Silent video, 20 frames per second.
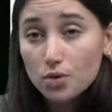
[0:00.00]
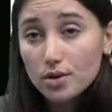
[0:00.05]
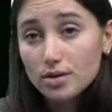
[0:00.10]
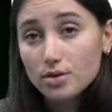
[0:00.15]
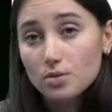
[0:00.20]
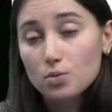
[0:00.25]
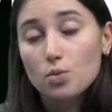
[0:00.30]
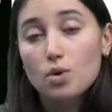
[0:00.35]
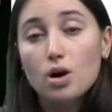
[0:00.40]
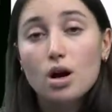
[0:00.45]

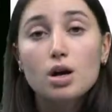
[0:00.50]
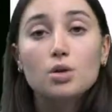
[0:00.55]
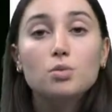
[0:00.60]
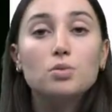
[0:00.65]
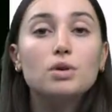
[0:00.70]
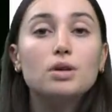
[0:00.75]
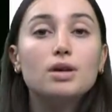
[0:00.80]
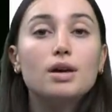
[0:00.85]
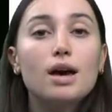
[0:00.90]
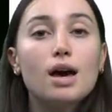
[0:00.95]
reason why
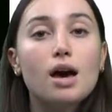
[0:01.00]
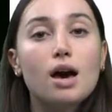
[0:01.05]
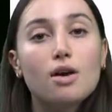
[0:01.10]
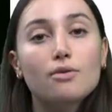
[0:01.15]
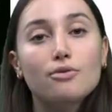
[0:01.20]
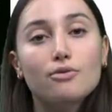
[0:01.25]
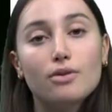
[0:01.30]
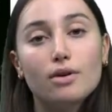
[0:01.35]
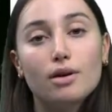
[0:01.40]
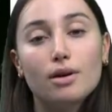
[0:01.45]
we
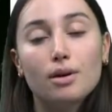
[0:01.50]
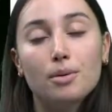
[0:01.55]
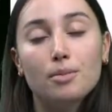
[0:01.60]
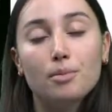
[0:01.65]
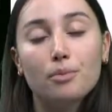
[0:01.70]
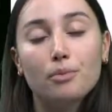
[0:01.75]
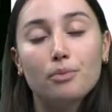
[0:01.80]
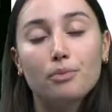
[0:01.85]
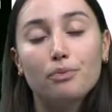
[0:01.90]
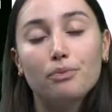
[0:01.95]
have
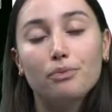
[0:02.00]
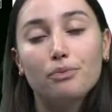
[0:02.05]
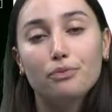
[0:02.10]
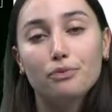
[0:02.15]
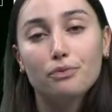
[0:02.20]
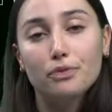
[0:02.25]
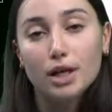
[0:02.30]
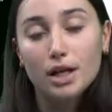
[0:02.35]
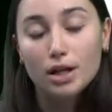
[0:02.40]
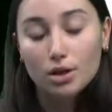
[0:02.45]
a
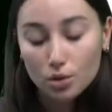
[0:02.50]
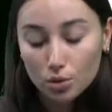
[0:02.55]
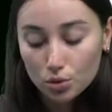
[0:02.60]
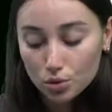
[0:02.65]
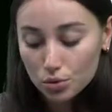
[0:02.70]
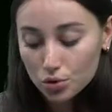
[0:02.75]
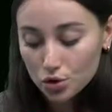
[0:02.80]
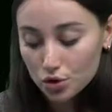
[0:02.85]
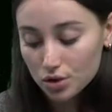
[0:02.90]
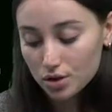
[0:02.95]

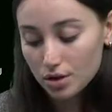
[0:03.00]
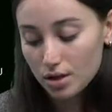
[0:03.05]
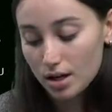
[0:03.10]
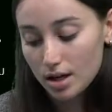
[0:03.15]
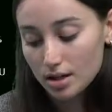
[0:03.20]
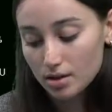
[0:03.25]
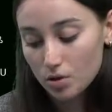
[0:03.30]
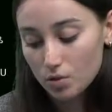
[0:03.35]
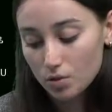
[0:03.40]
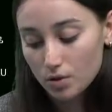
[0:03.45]
conclusion,
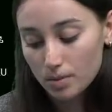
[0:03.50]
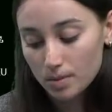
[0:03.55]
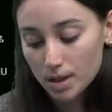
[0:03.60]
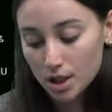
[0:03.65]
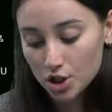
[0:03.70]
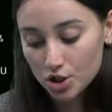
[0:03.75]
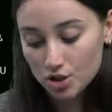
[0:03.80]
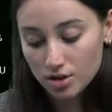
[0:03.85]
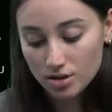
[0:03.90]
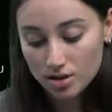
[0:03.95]
as I already
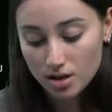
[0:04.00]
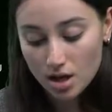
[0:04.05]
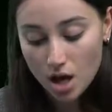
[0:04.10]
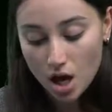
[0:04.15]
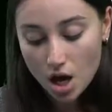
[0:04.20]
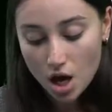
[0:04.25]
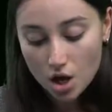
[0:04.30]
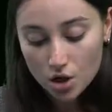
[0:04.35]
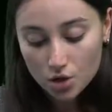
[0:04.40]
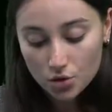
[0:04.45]
mentioned, is
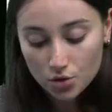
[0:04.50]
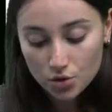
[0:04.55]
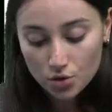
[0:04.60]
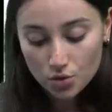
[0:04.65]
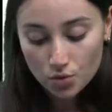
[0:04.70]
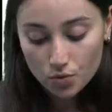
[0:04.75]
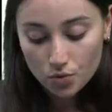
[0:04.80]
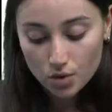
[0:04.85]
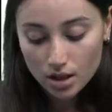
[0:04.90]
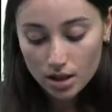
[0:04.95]

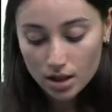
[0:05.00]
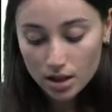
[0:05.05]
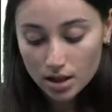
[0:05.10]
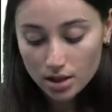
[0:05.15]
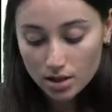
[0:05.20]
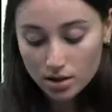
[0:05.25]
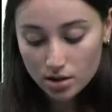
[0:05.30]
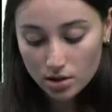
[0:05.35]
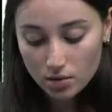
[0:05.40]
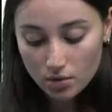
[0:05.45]
to
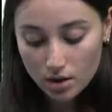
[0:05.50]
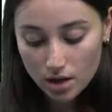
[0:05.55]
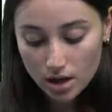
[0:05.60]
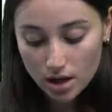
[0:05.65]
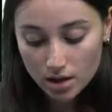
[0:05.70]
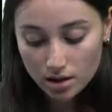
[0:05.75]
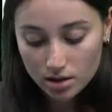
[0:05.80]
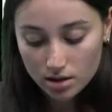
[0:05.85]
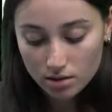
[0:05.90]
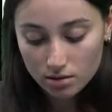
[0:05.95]

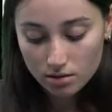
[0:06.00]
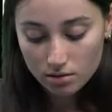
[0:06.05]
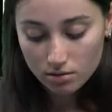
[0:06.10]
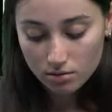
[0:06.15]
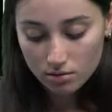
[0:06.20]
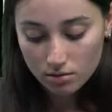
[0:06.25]
reiterate